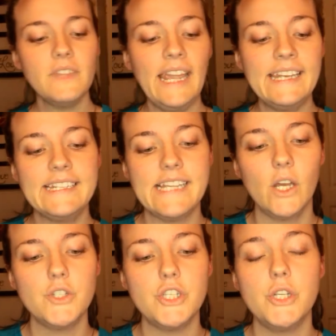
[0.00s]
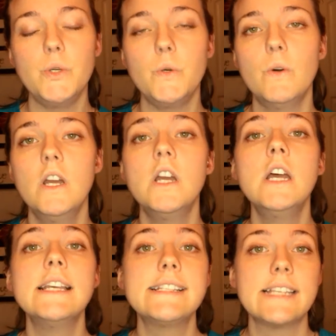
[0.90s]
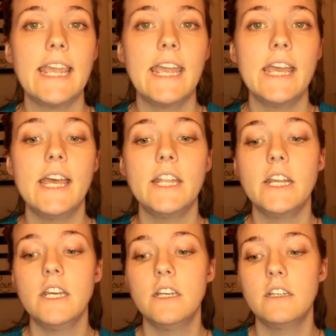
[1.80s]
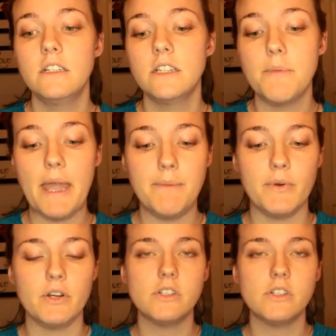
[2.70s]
and it tells you scan the paper.